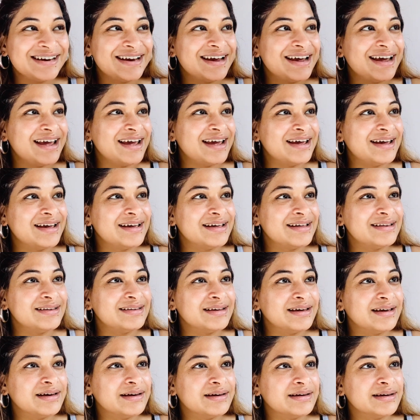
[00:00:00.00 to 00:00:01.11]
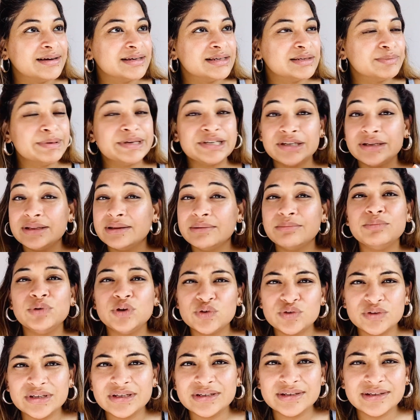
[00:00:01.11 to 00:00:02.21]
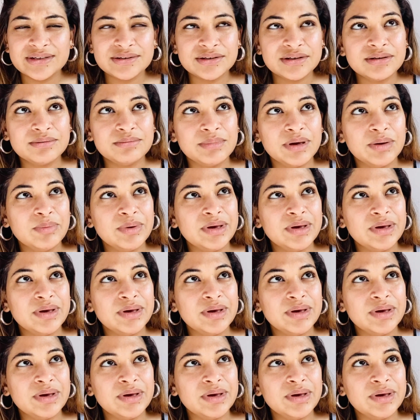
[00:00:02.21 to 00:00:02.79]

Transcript: and especially the music teacher, maybe,